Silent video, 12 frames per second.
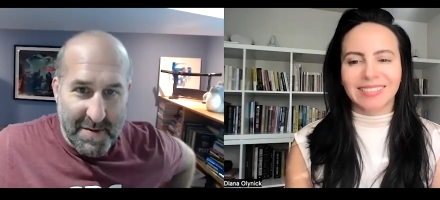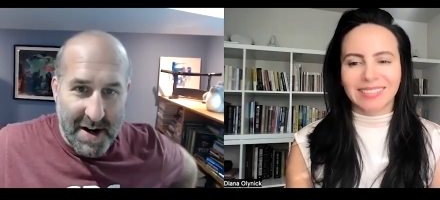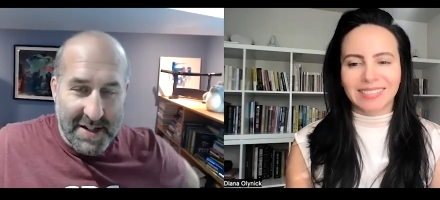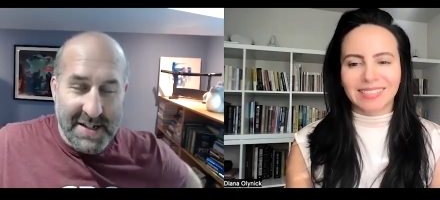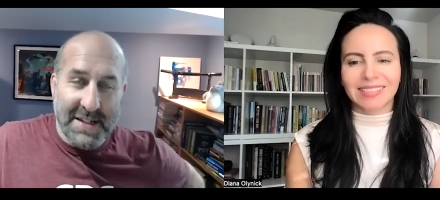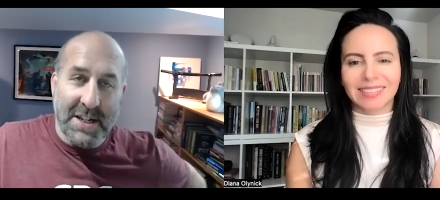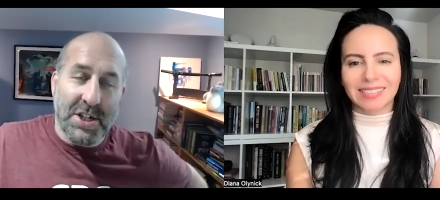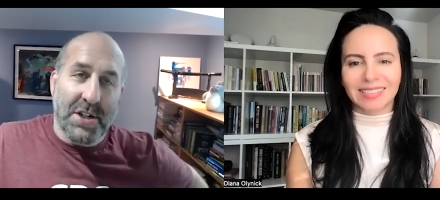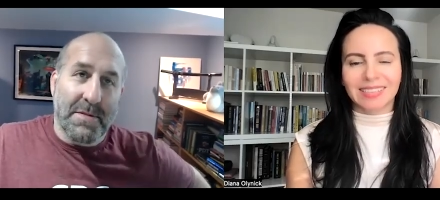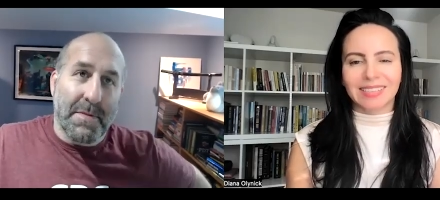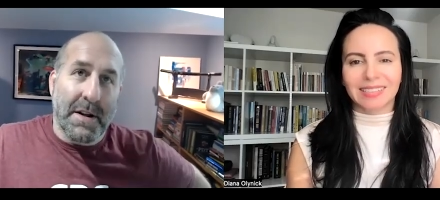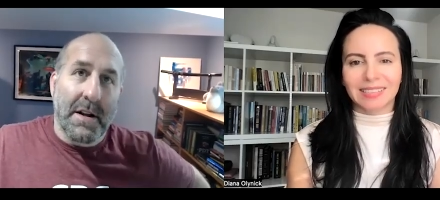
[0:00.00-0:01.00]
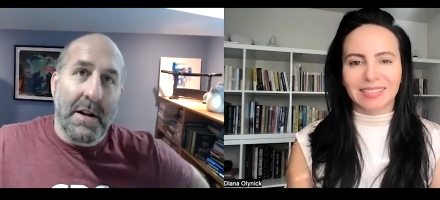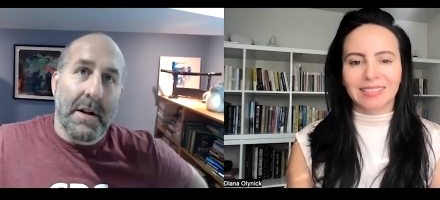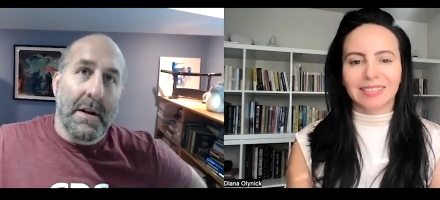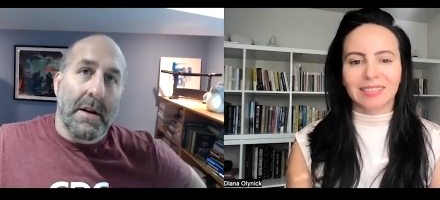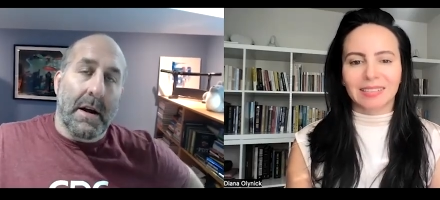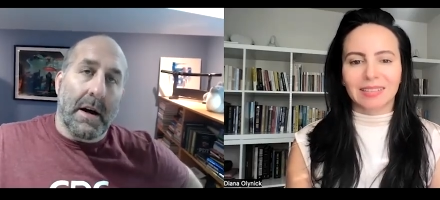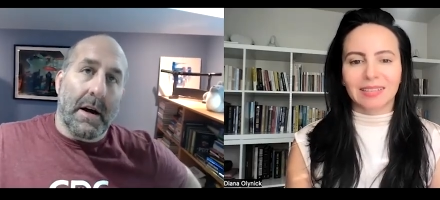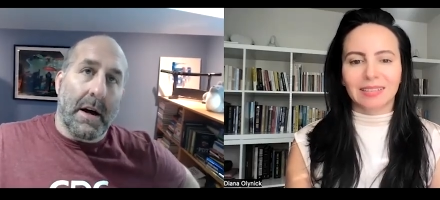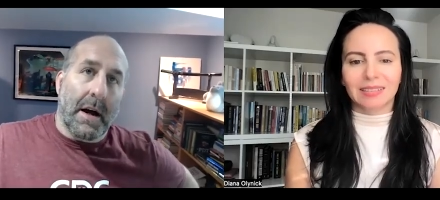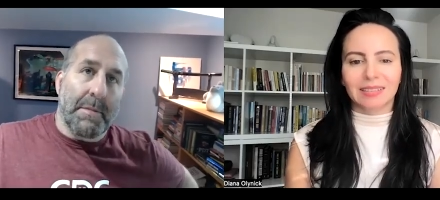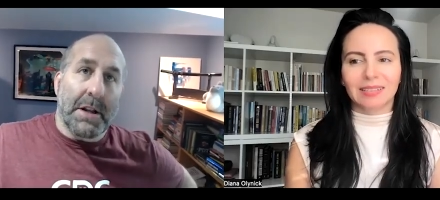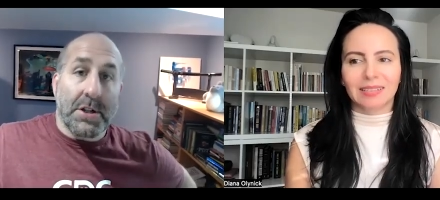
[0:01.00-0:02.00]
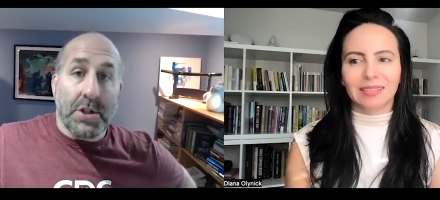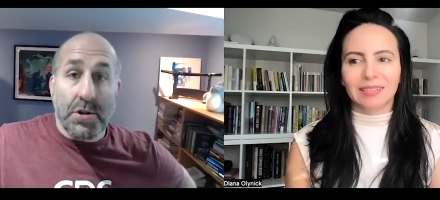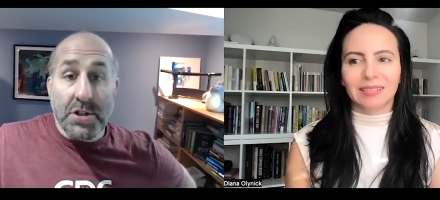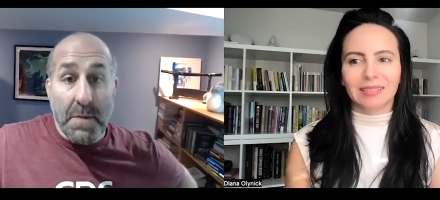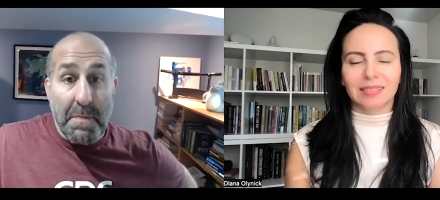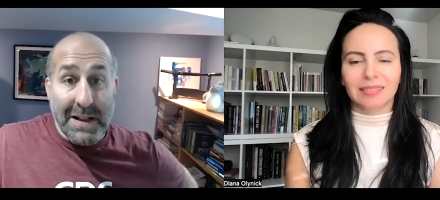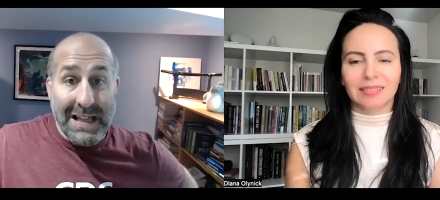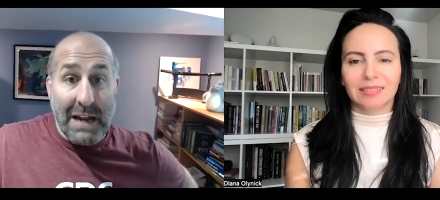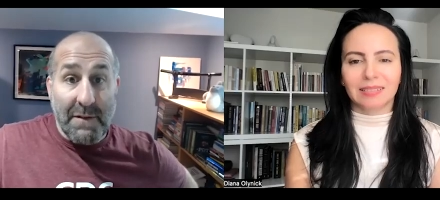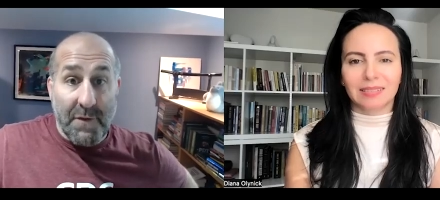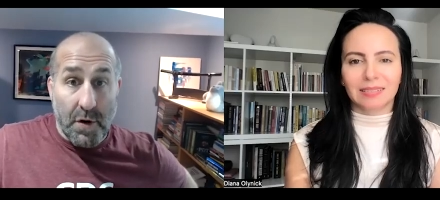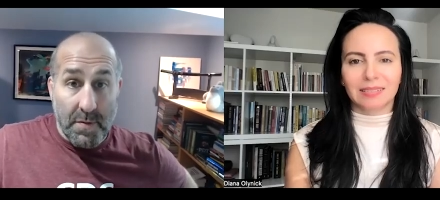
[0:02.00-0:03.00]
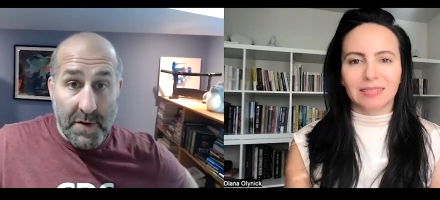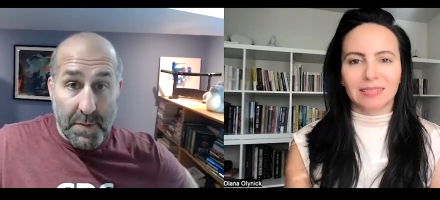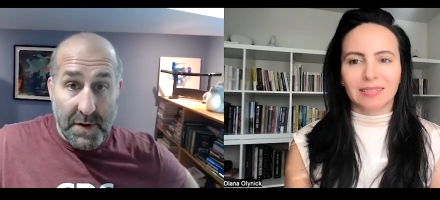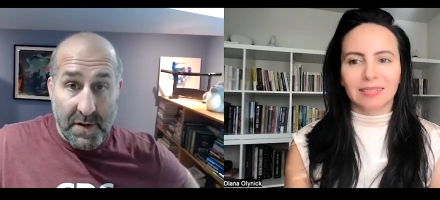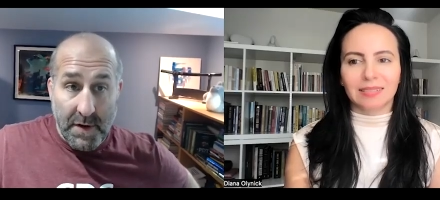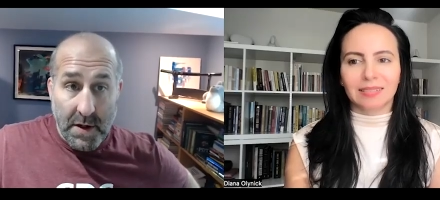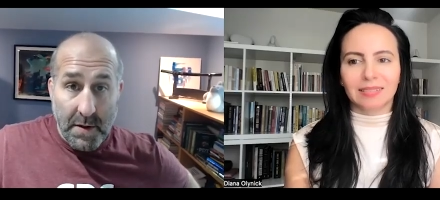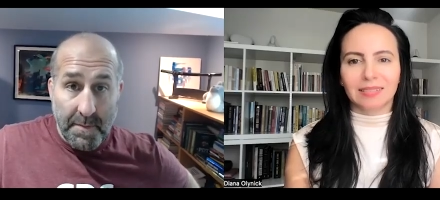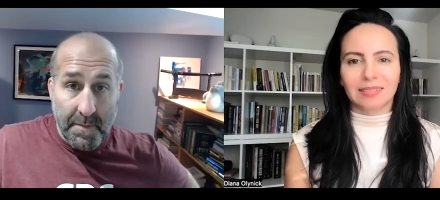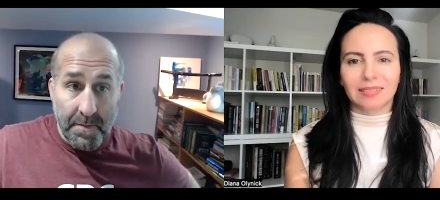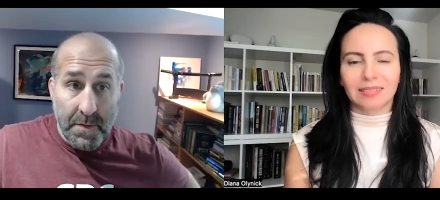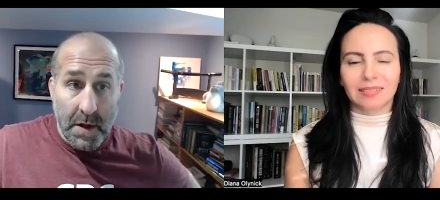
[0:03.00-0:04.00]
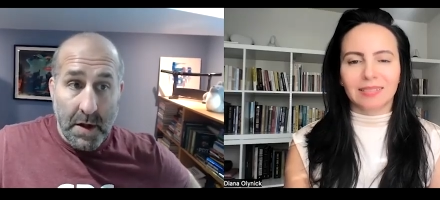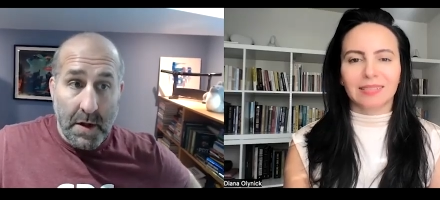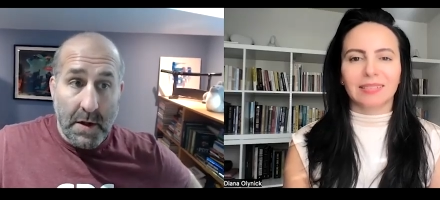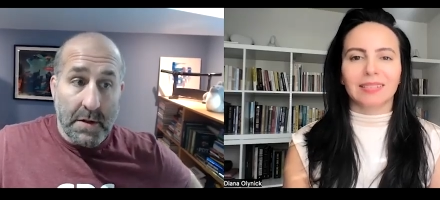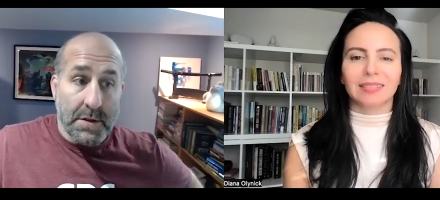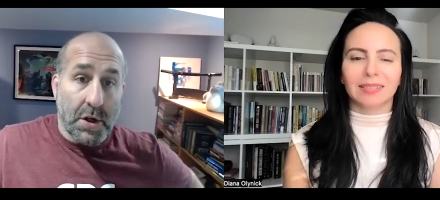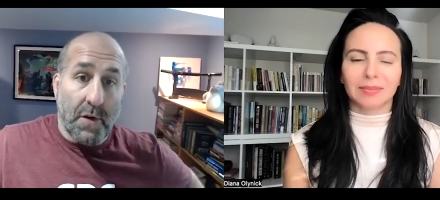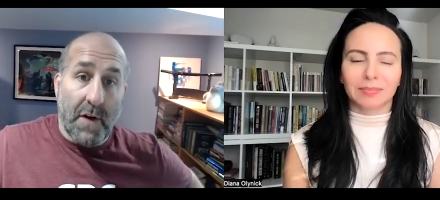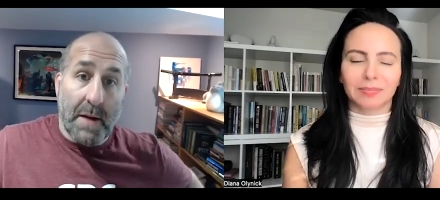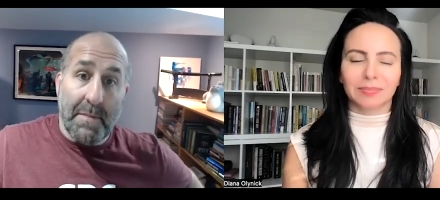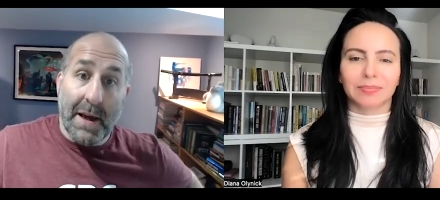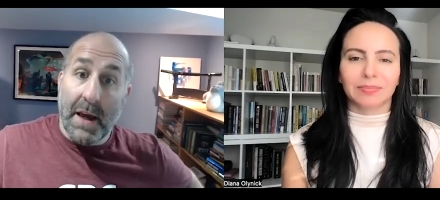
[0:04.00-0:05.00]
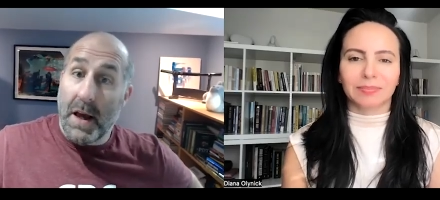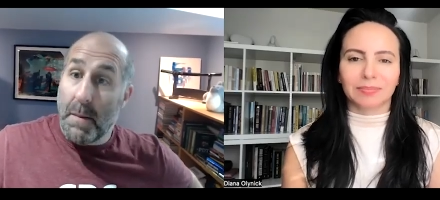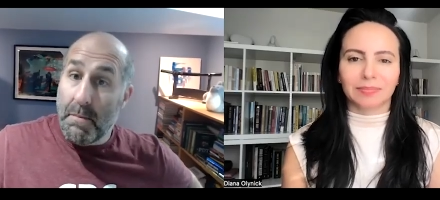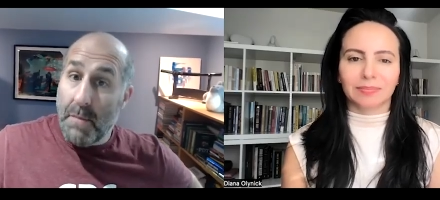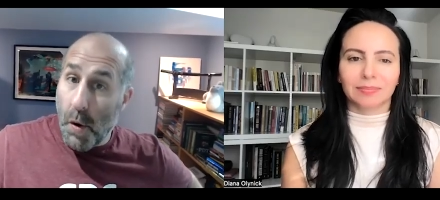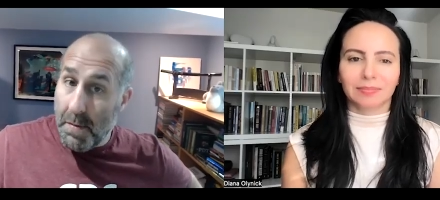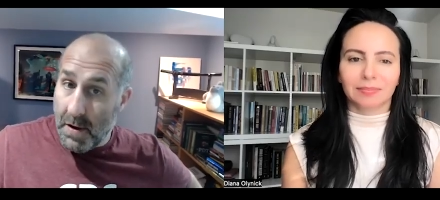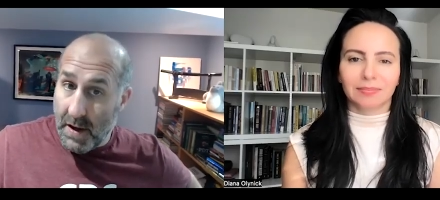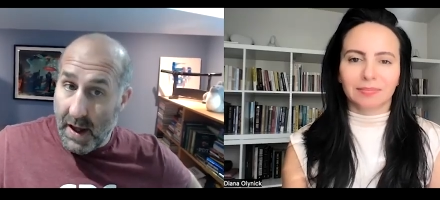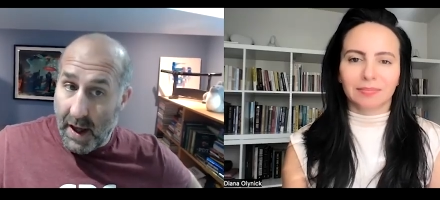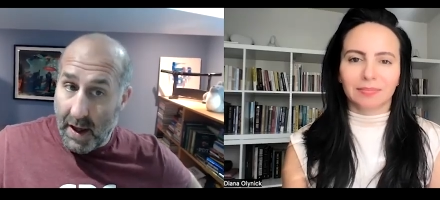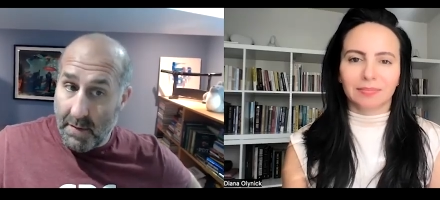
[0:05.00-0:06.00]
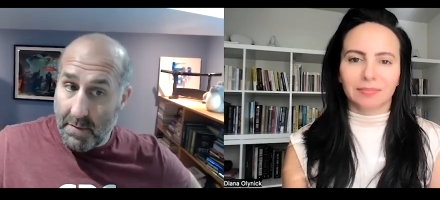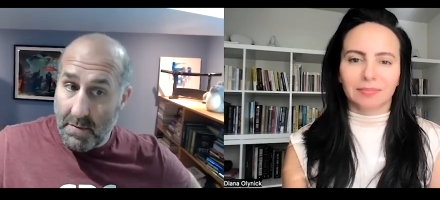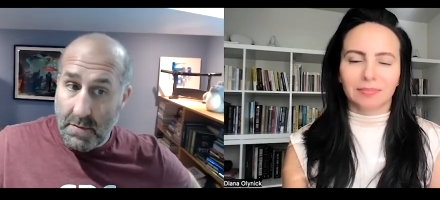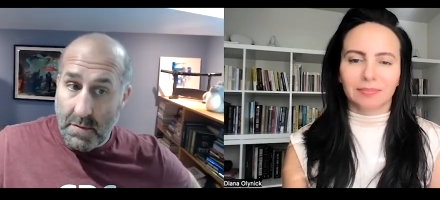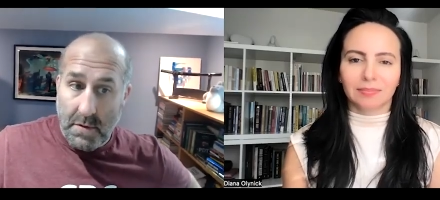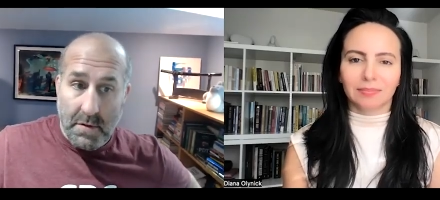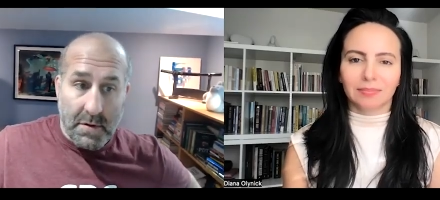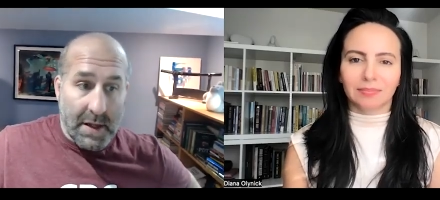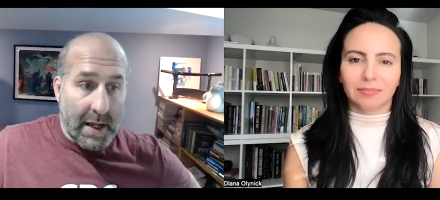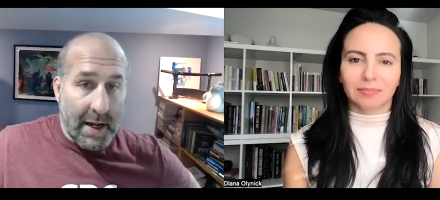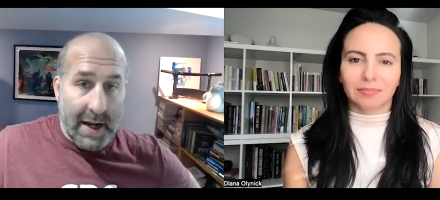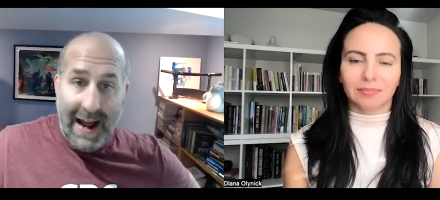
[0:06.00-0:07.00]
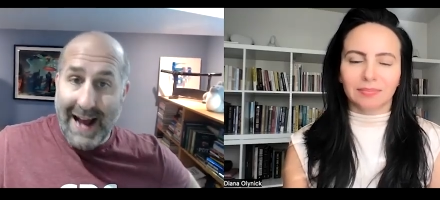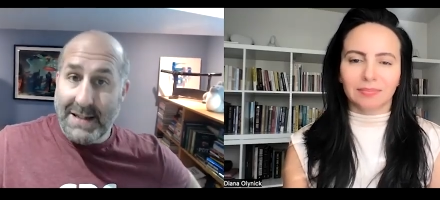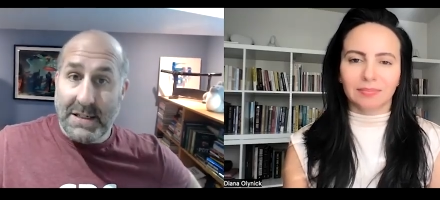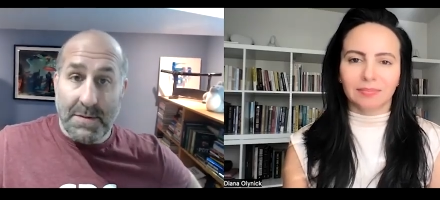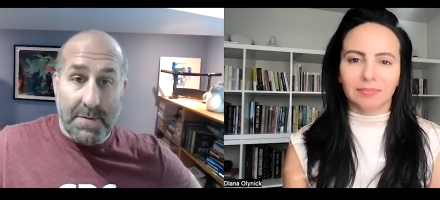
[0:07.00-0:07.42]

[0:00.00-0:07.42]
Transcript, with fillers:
Speaker 1: monetization but mm-hmm. uh, i mean it's usually platform specific yeah. so if i'm making a mobile game then it has to